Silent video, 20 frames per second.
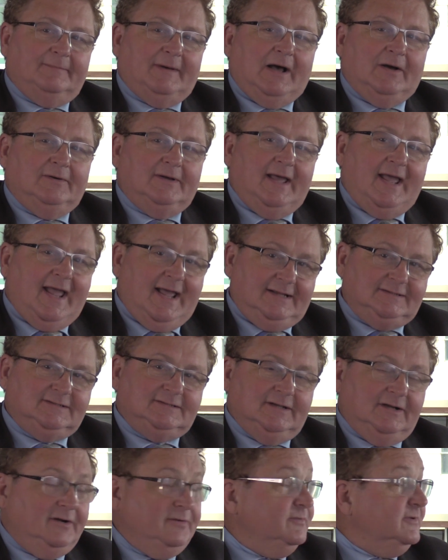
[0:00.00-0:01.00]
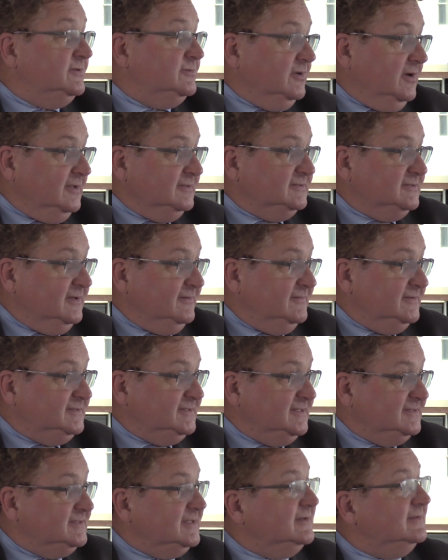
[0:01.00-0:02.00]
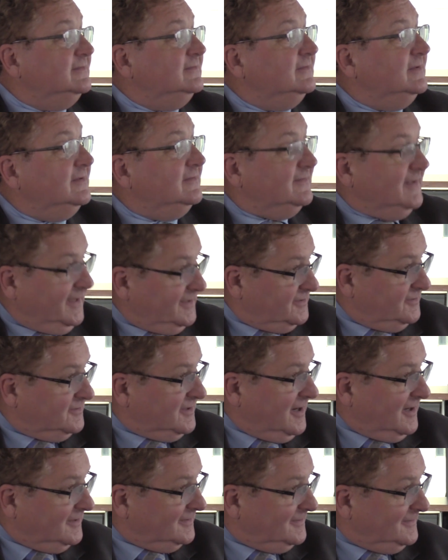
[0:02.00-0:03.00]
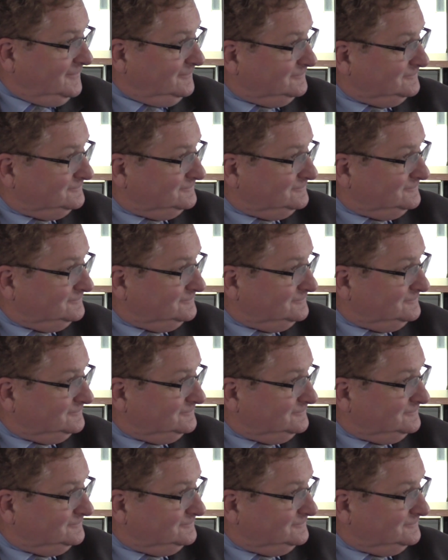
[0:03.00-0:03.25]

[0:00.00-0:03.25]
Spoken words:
about ancillary withdrawal services, and thank you, Carla.